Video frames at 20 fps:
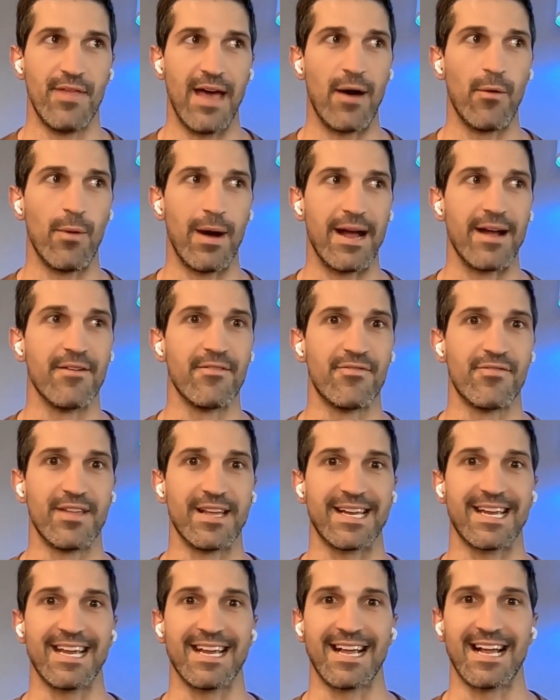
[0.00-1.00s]
that way of
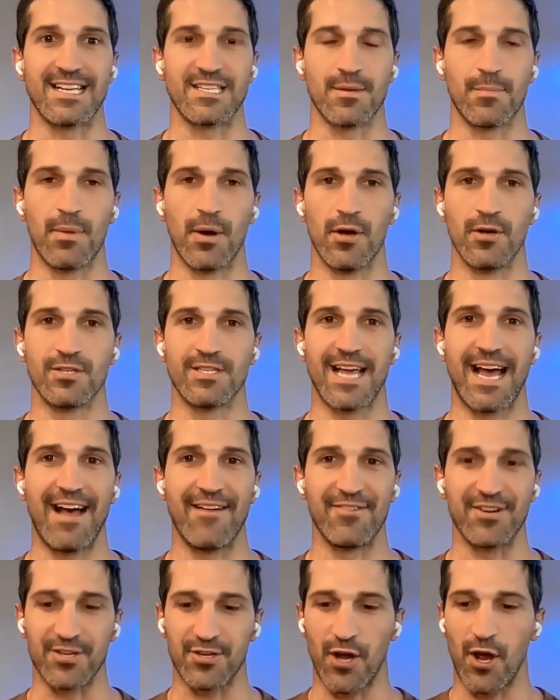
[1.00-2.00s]
thinking, as opposed to
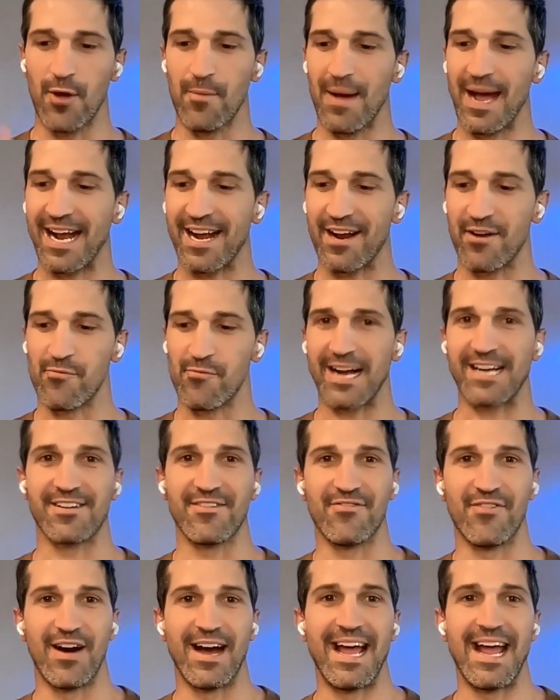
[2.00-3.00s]
having to go back and
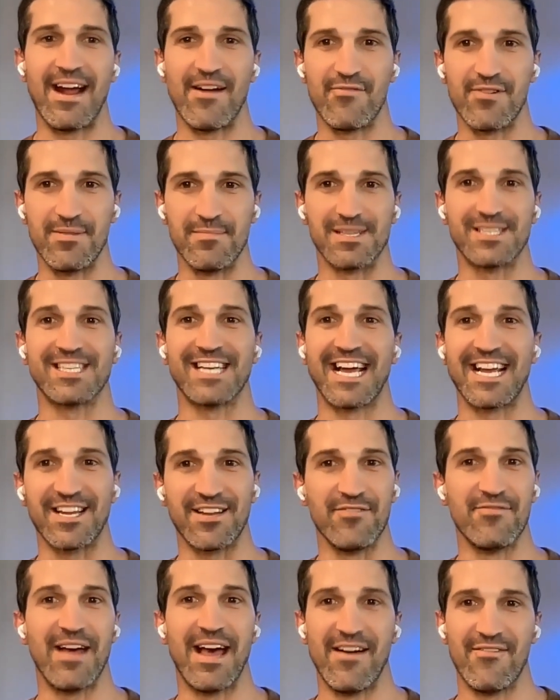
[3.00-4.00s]
rectify every
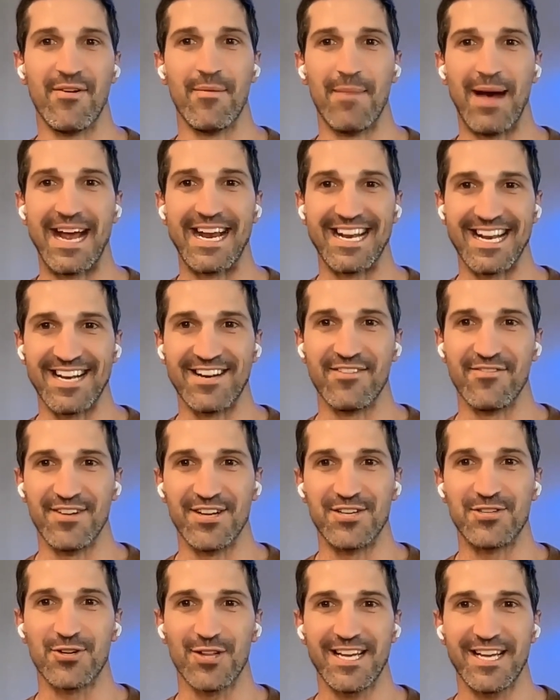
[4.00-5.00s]
mistake you've ever made
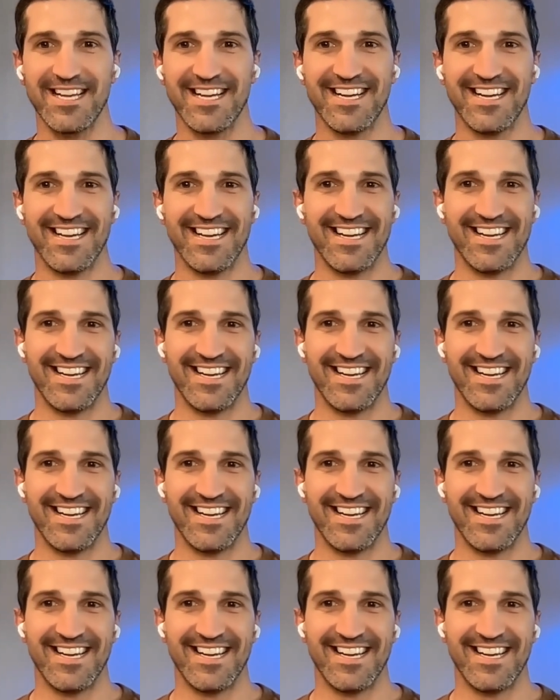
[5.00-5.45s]
individually?